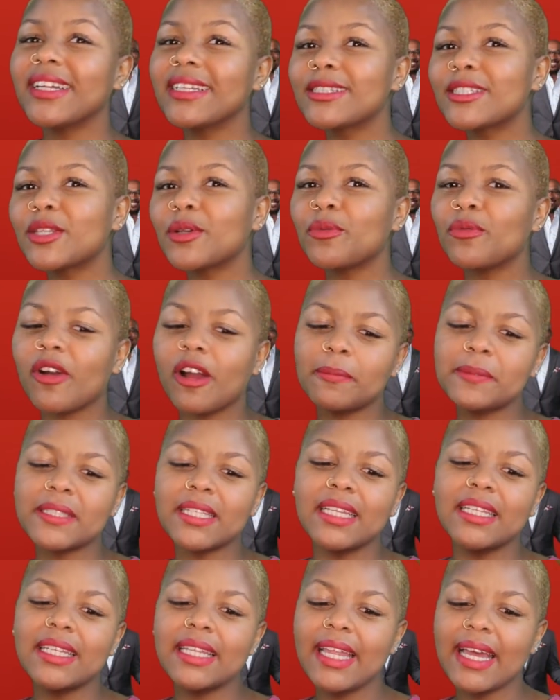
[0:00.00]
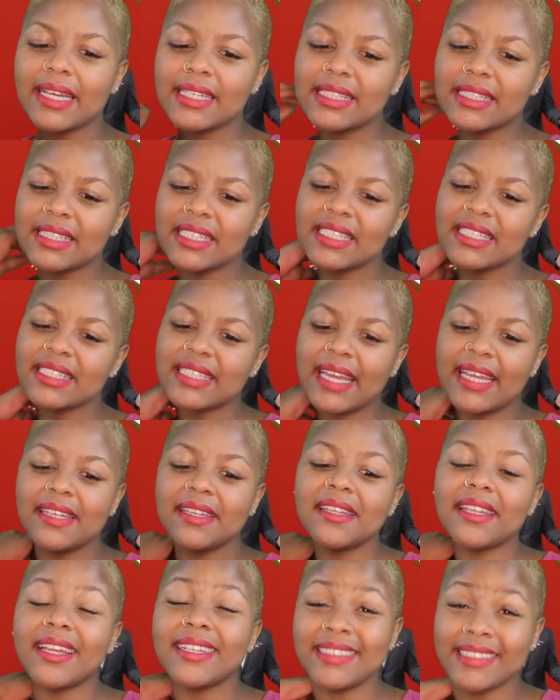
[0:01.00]
interrupts Alexis
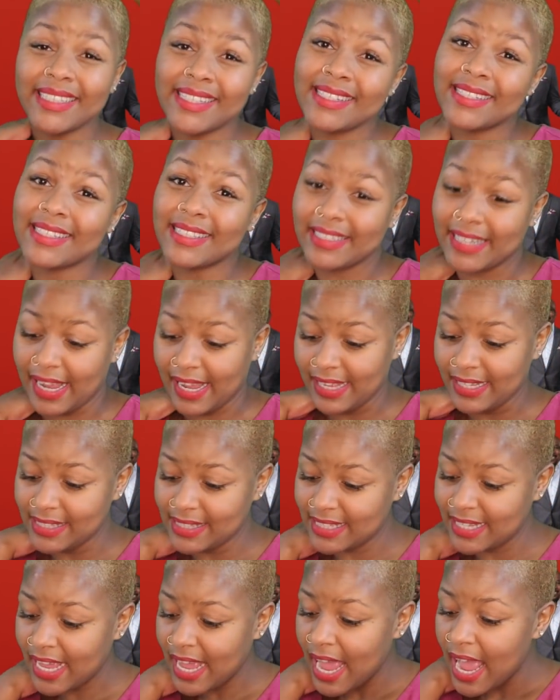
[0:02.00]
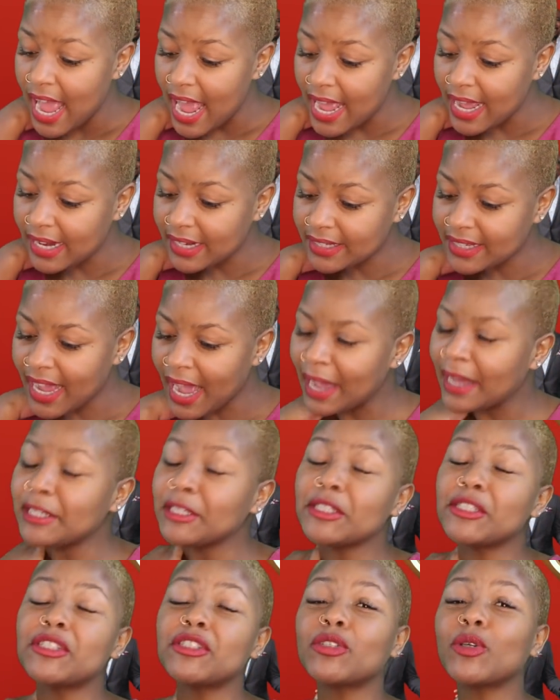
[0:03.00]
and London's date and
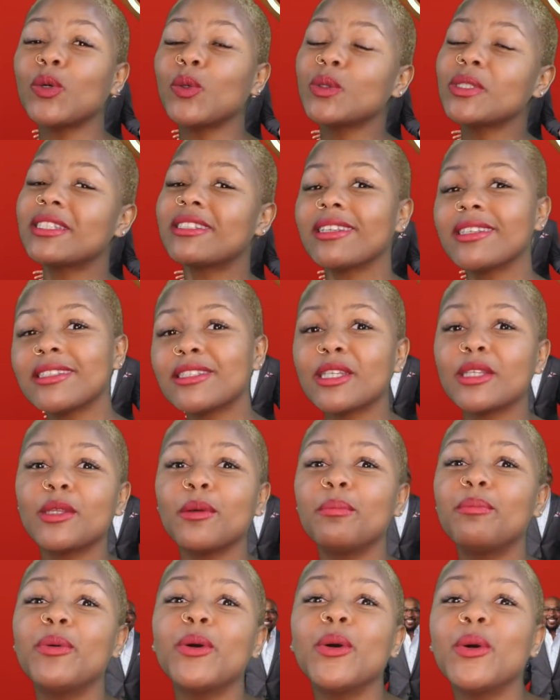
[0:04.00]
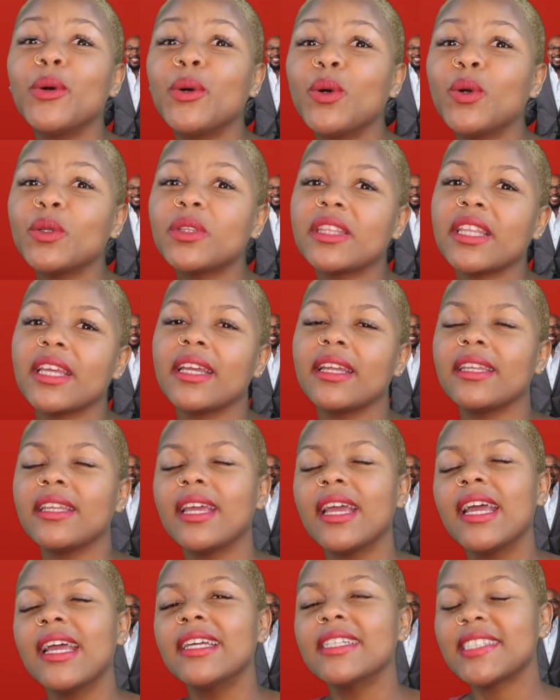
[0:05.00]
kind of scoots into the booth
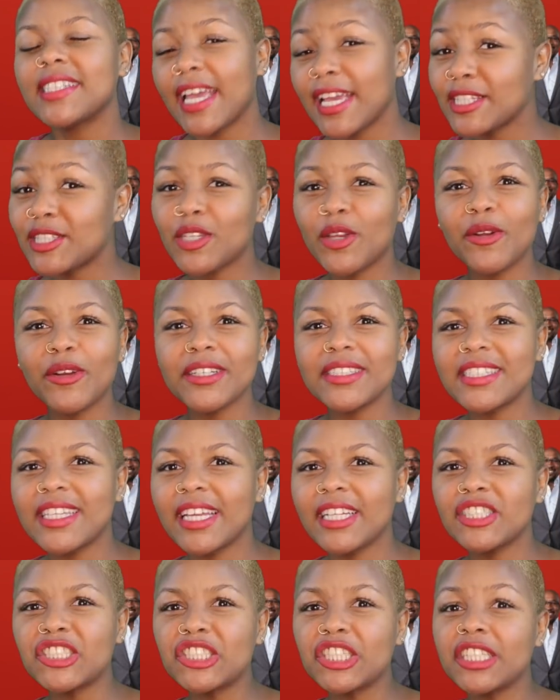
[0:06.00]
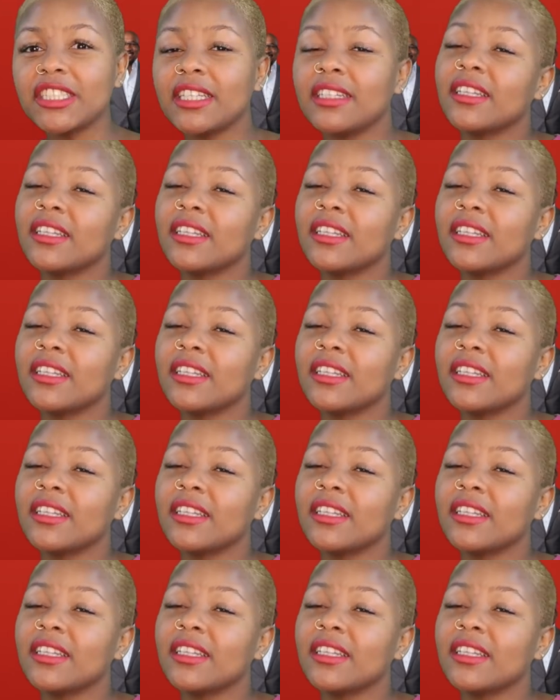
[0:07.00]
and takes her attention,